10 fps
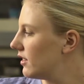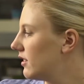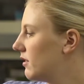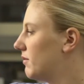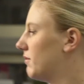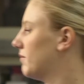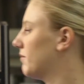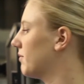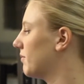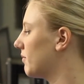
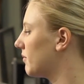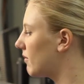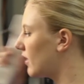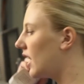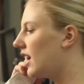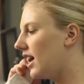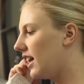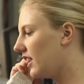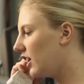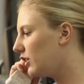Classrooms aren't the only place
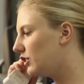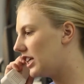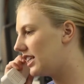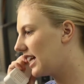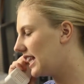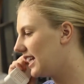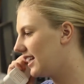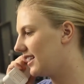to hone your skills.